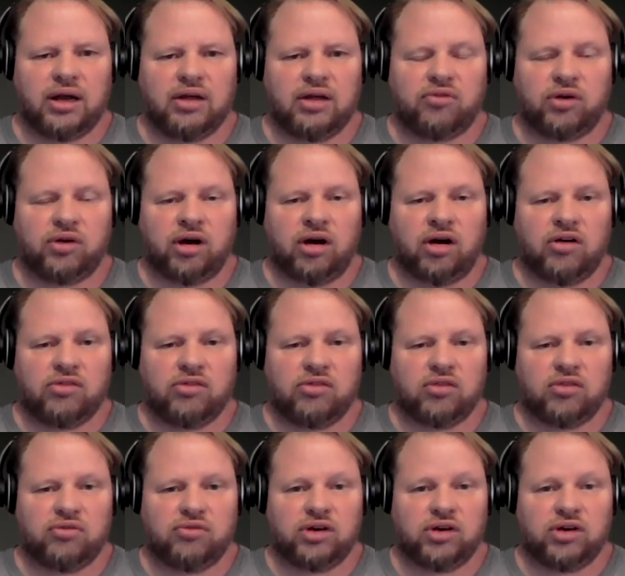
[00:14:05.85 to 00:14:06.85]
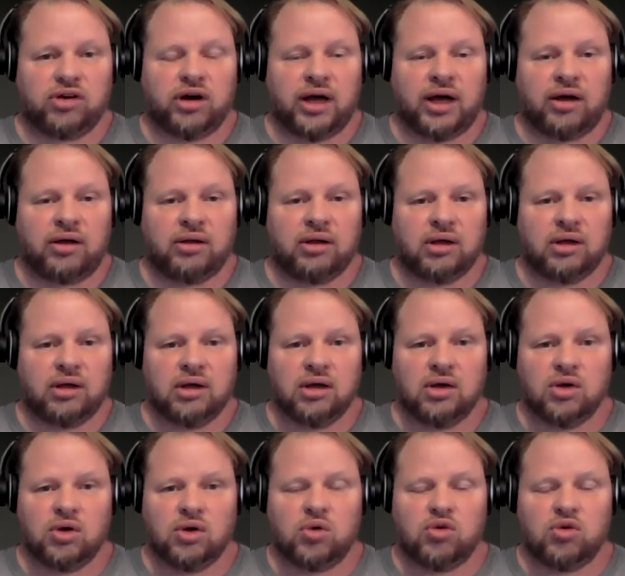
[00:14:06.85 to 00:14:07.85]
If we are still figuring out,
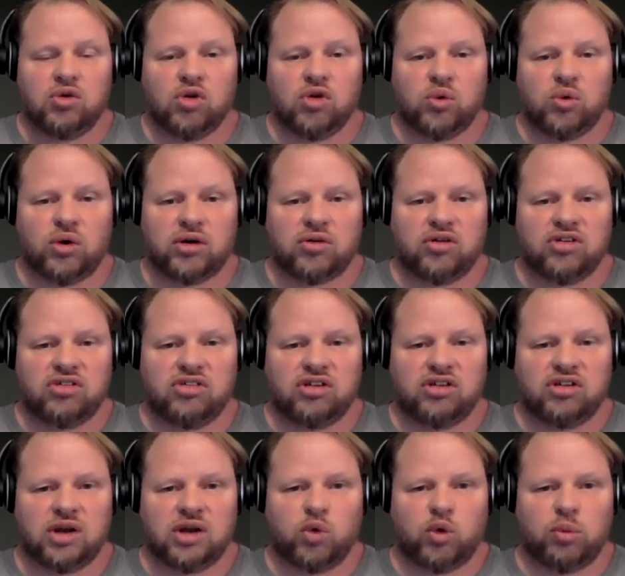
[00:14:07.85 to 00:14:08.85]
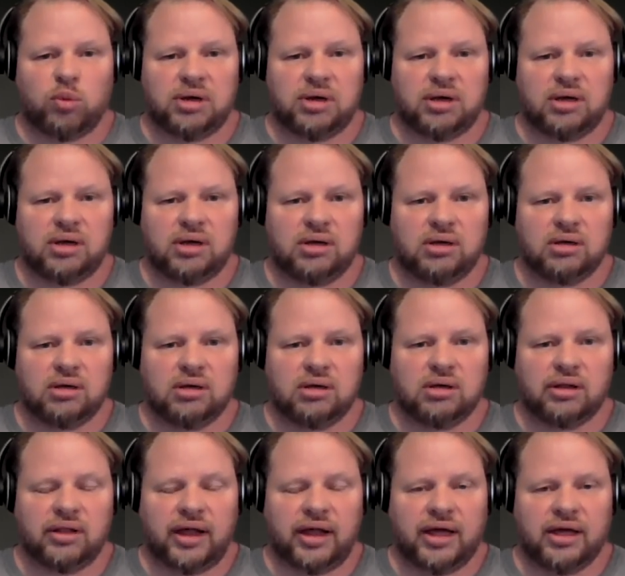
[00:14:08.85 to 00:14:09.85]
who knows what Christianity will be
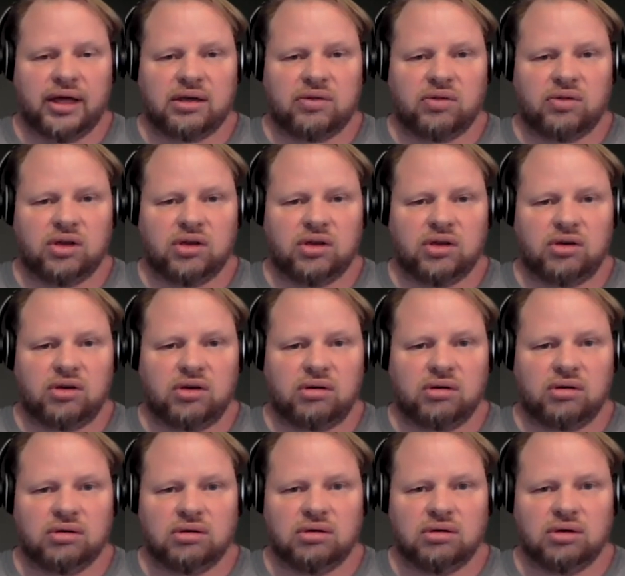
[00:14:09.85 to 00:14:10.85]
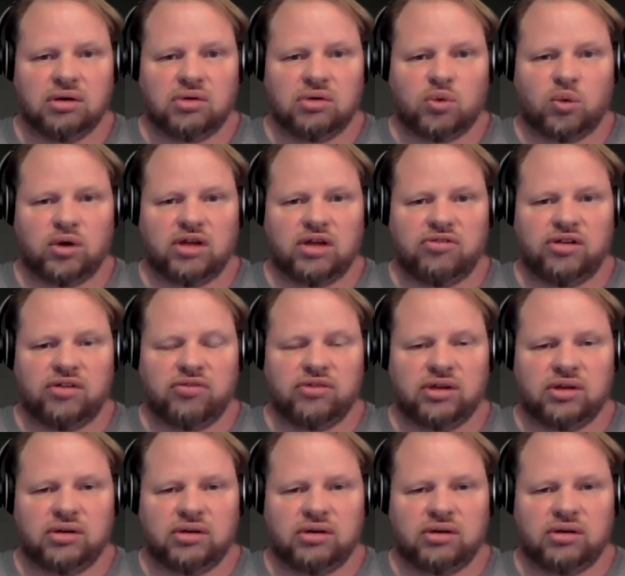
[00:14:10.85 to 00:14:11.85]
like in the year
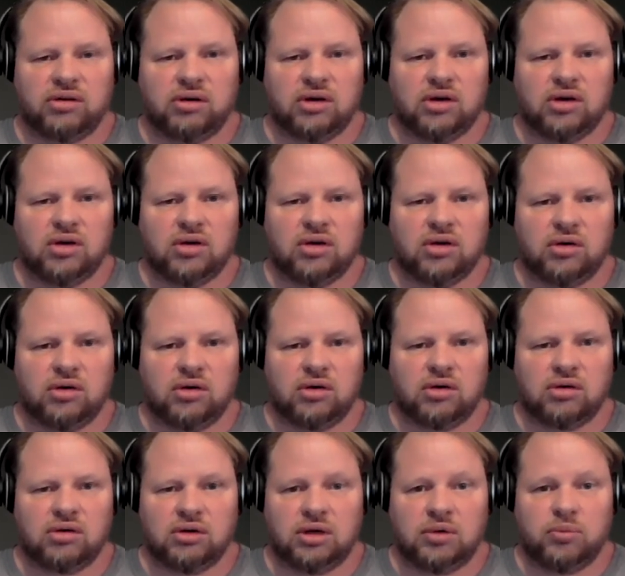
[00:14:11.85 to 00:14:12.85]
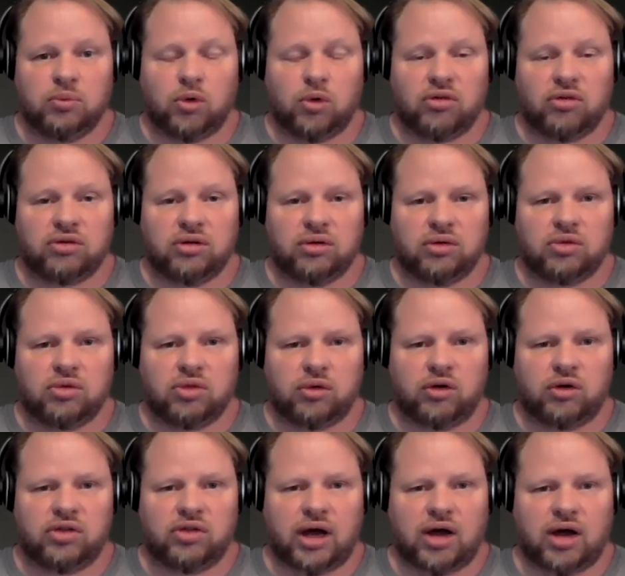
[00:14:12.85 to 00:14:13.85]
2050 or even more,
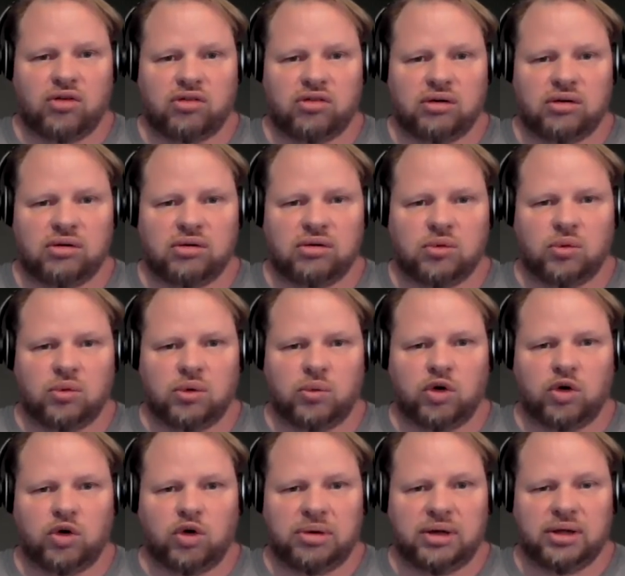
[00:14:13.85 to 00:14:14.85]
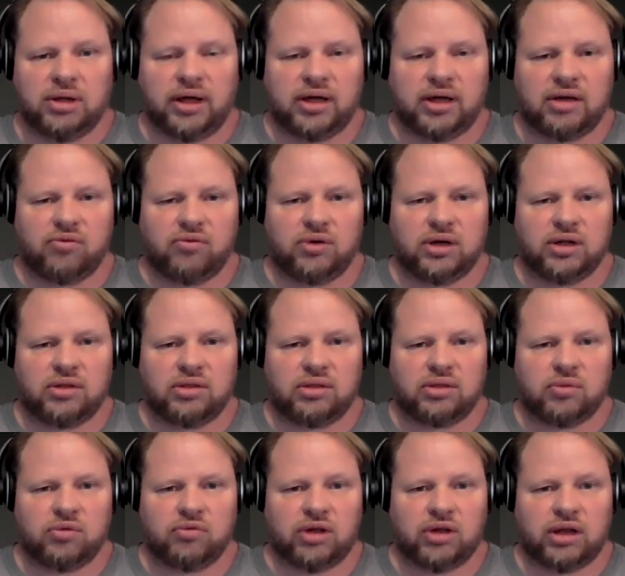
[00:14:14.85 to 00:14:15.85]
3000. What will it be like if
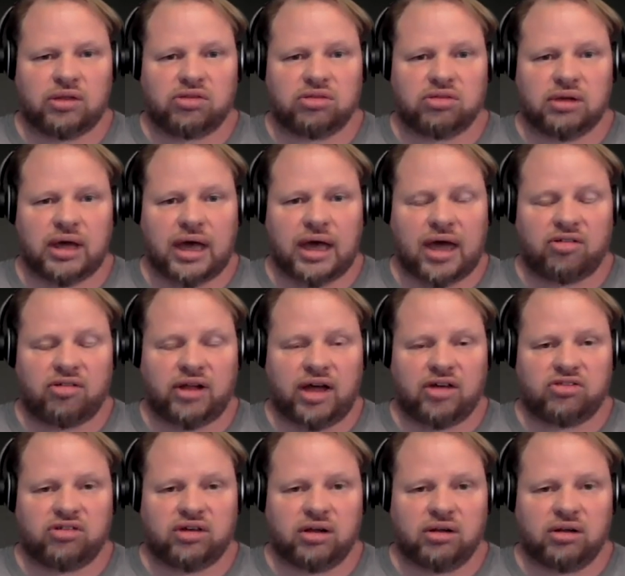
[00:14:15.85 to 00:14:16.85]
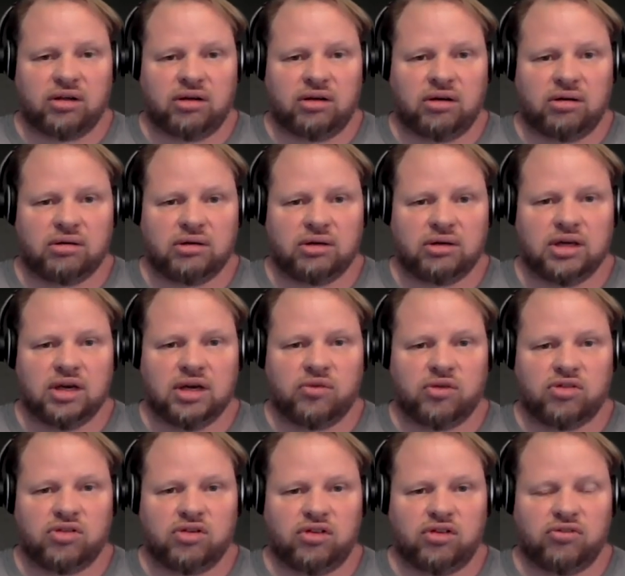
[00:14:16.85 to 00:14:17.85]
that lasts that long, if we're
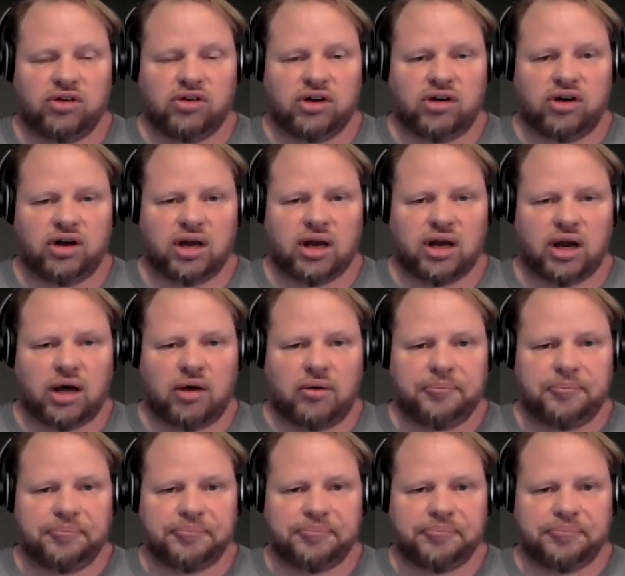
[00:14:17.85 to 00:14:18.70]
still figuring it out?